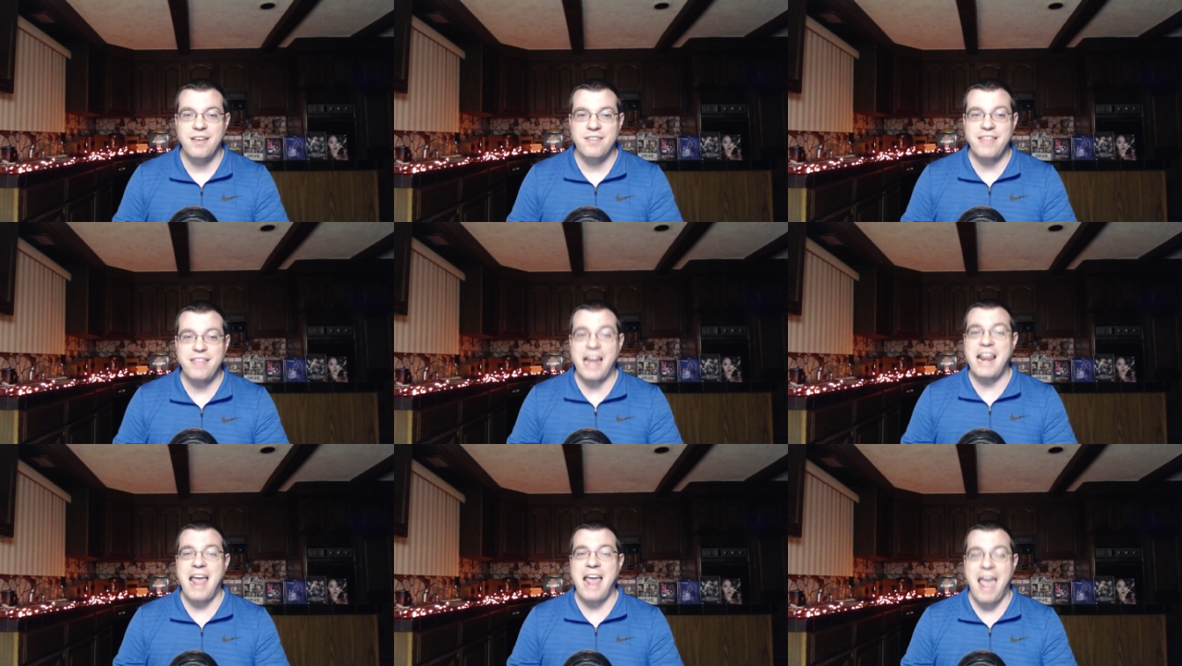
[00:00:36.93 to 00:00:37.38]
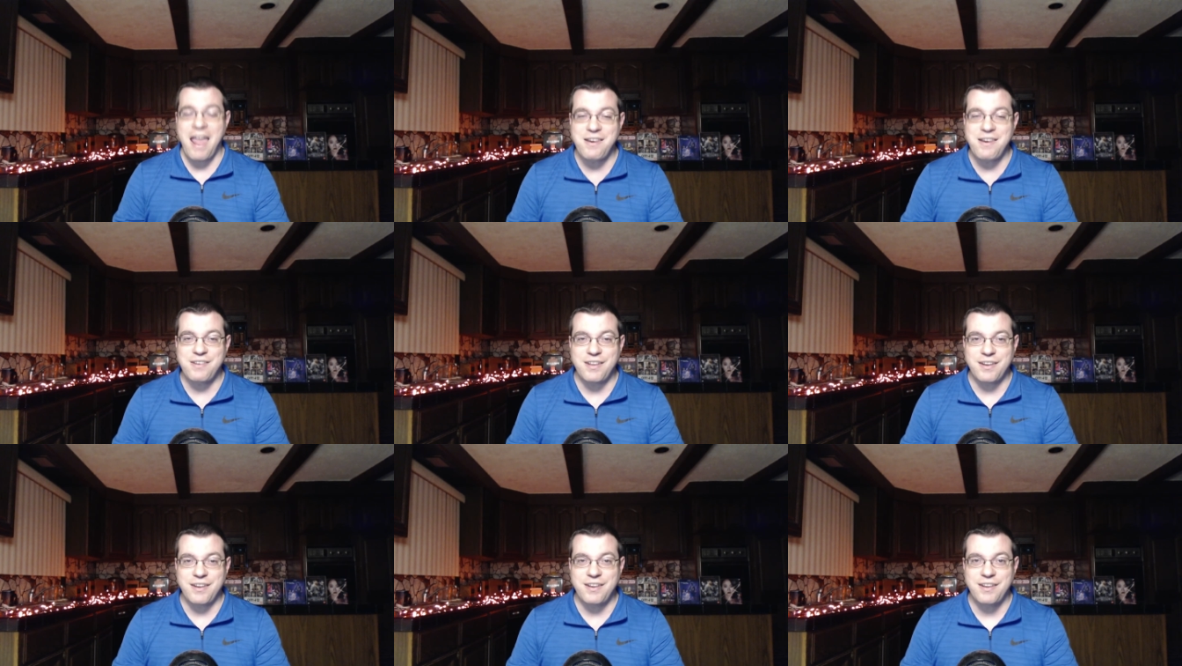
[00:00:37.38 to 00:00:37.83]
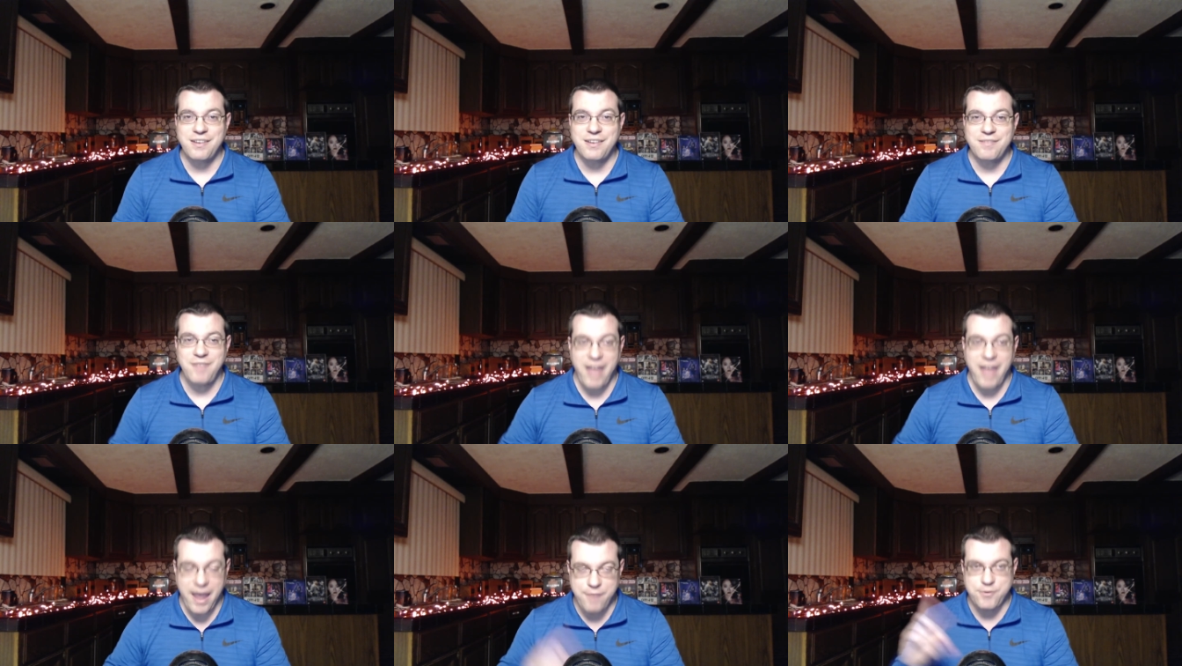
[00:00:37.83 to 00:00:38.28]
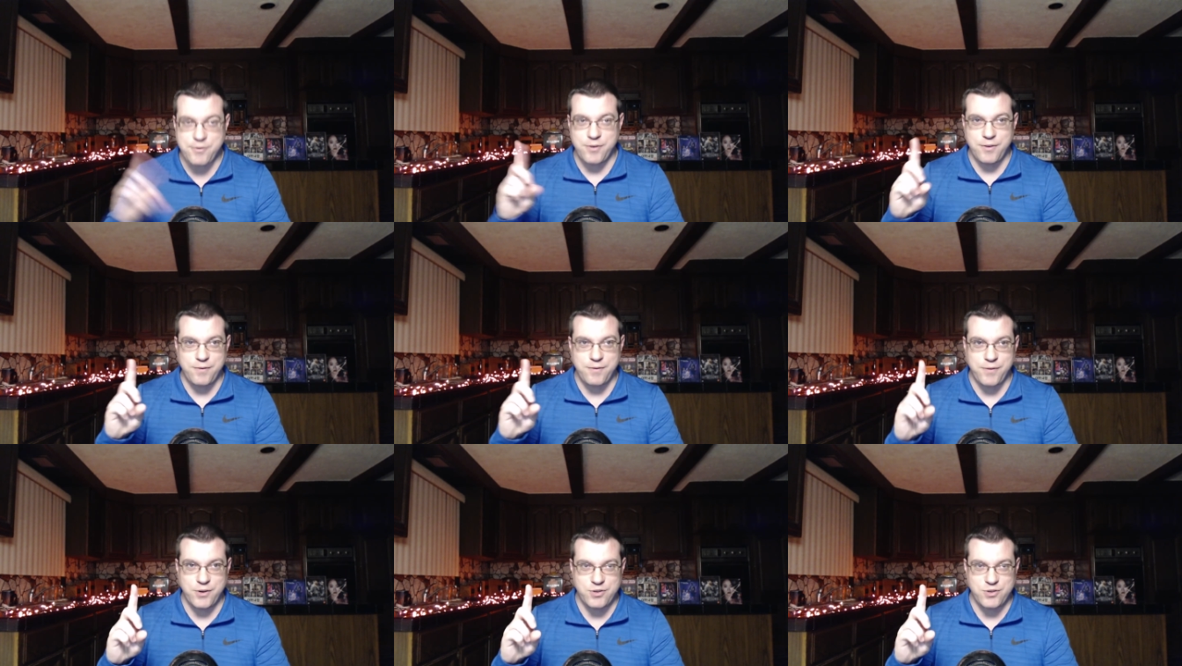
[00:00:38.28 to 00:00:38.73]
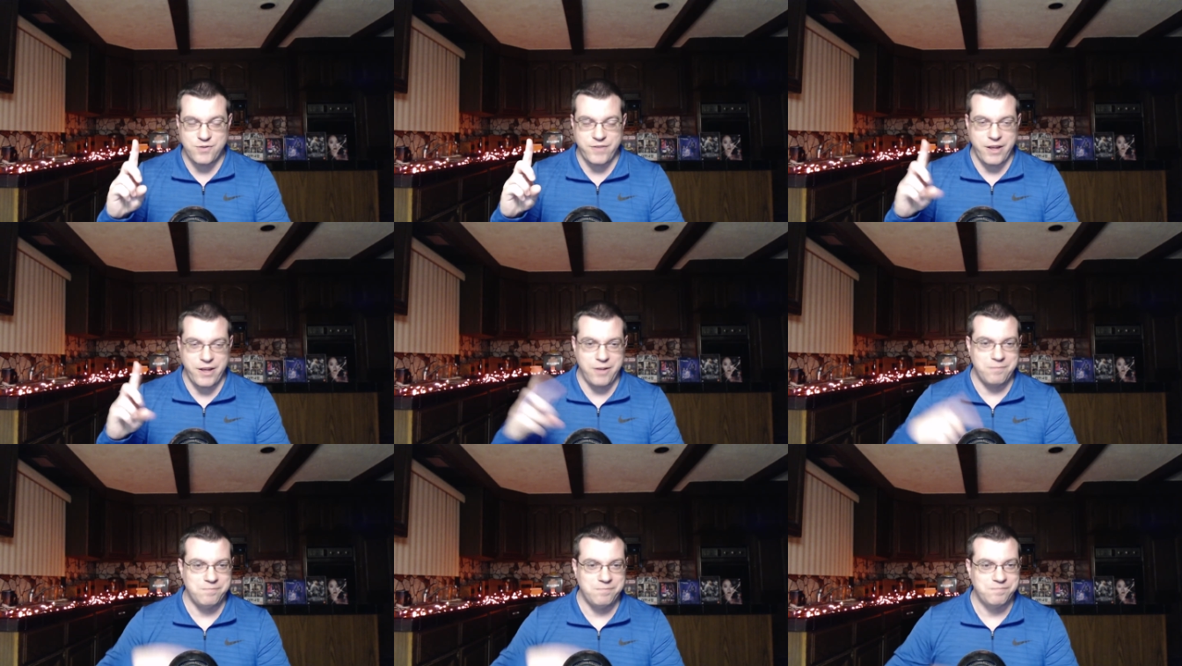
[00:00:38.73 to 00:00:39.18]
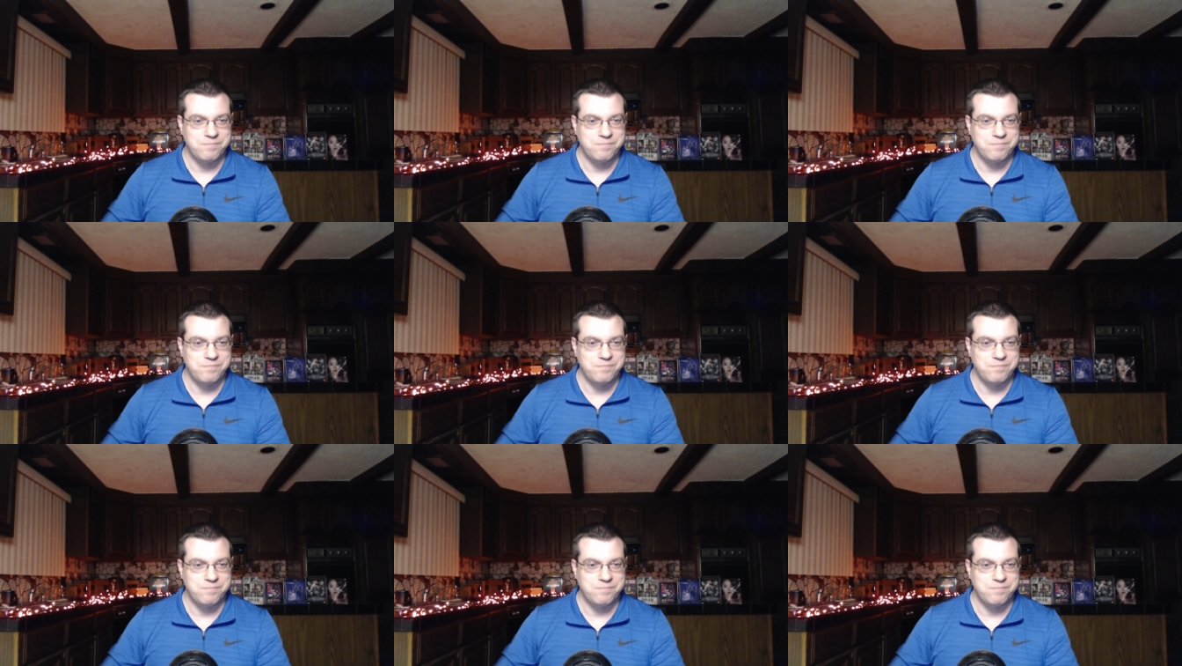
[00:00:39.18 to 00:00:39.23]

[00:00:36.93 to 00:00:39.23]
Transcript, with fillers: that ended after the first film.